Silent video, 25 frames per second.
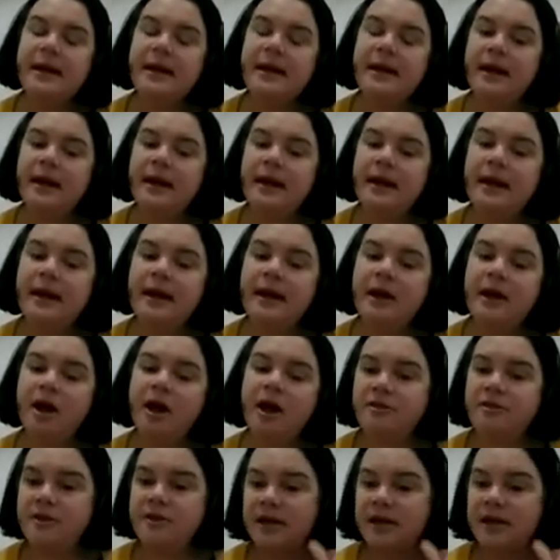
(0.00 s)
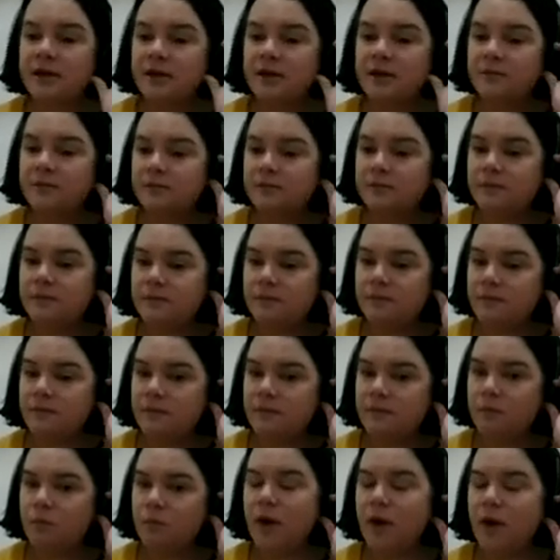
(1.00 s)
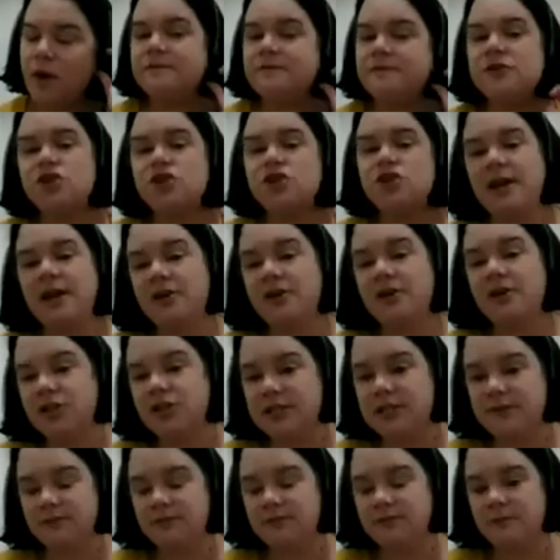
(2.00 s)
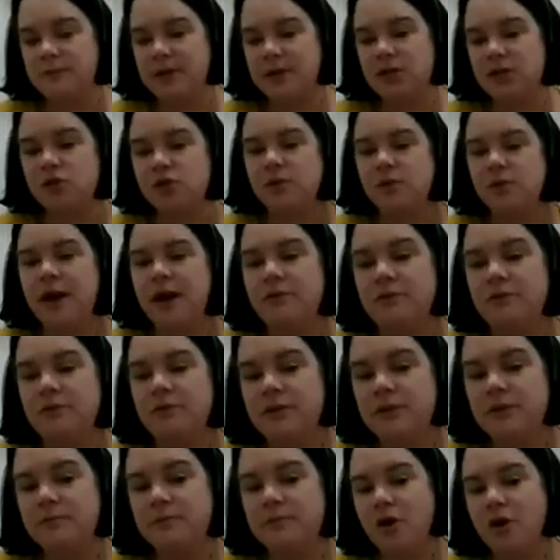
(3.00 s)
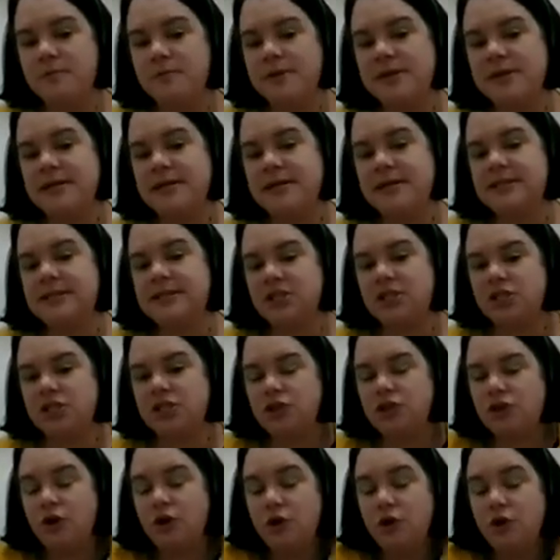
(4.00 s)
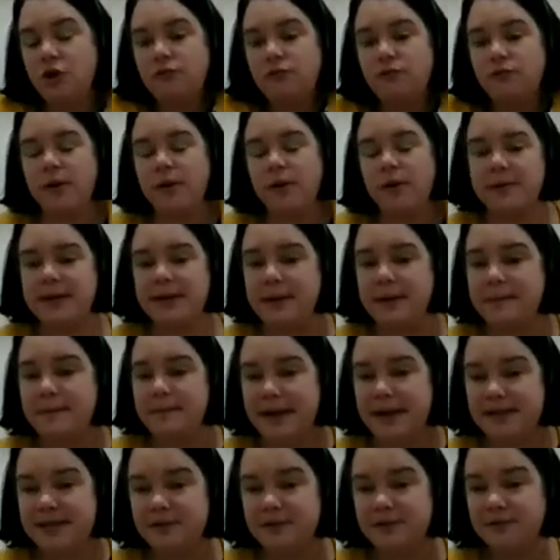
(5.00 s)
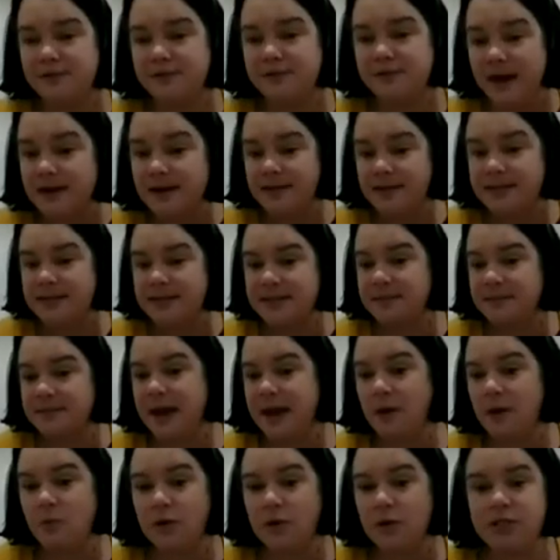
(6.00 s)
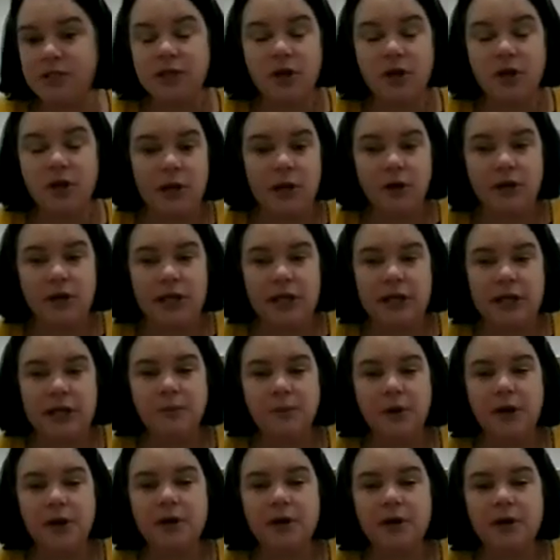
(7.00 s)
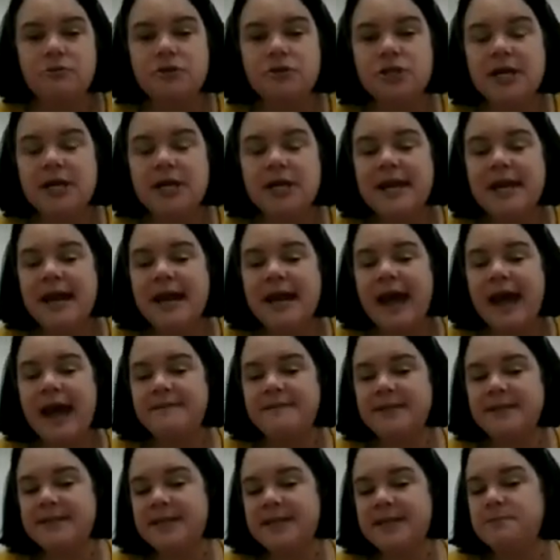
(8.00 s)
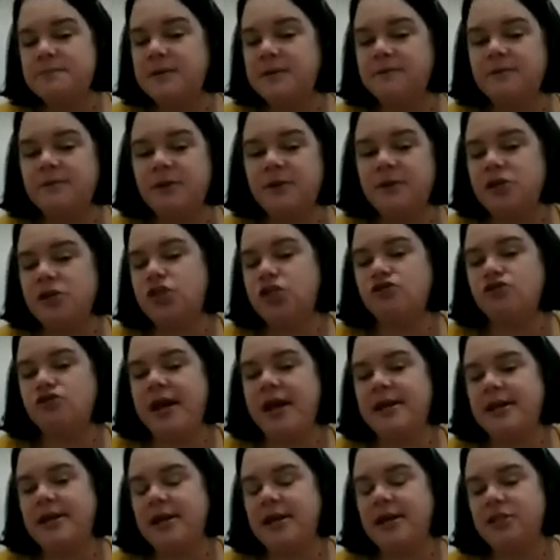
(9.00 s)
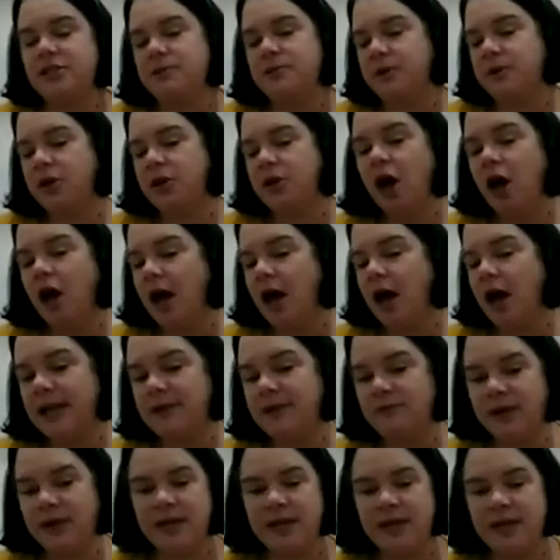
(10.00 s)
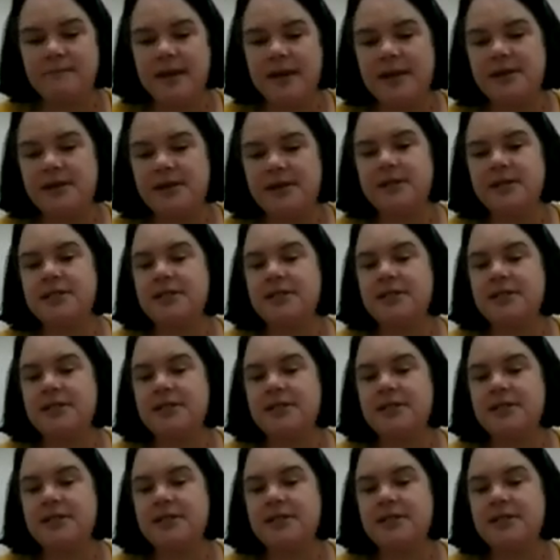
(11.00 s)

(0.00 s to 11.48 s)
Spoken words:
I think one of the challenges for mental health at the moment is just an overwhelming amount of facts about what's going on in the world. And this can be very draining. So I'd highly recommend